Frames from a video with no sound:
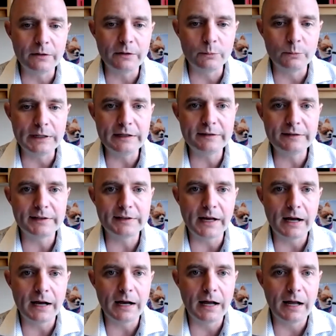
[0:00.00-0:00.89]
We
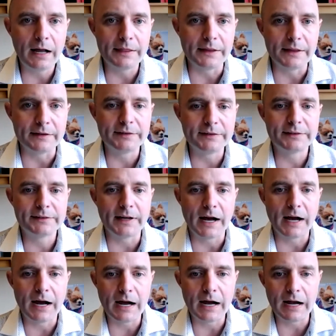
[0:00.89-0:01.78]
saw the
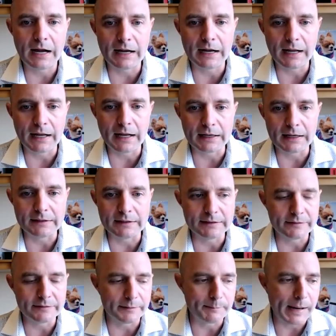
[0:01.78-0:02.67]
signs
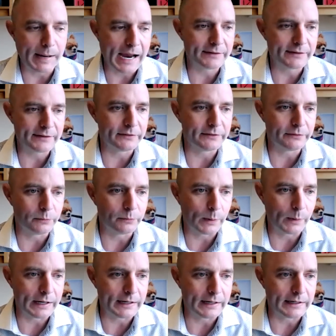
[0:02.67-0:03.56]
of a massive
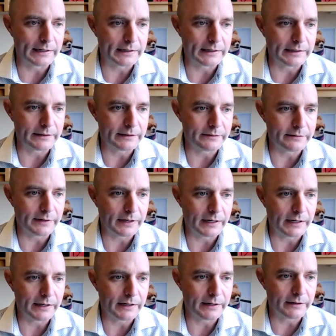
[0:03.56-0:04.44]
wave
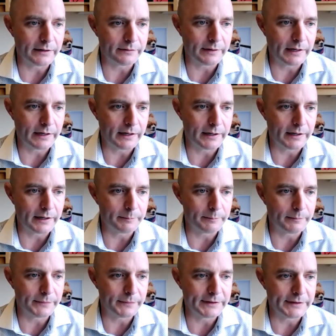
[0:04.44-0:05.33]

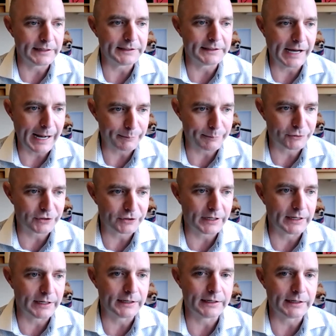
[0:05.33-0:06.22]
of the
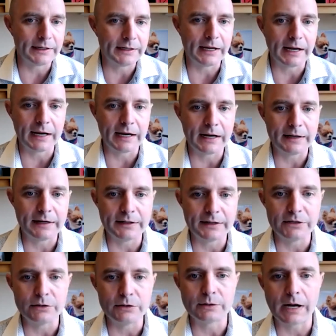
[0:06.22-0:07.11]
adoption and the
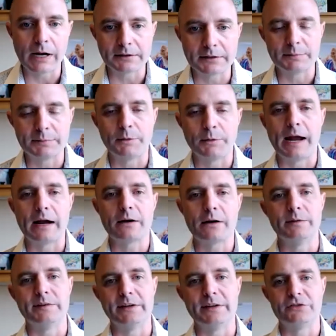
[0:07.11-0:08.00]
new customer
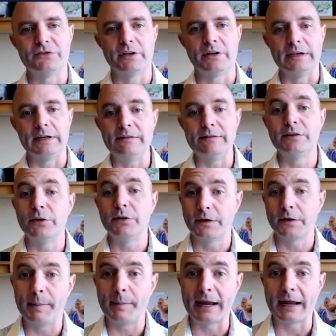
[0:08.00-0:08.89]
acquisition, even during
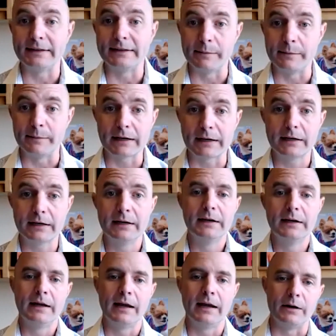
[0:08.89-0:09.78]
the pandemic.
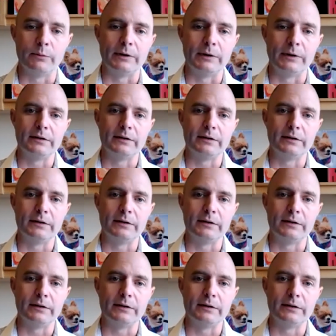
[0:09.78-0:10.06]
And we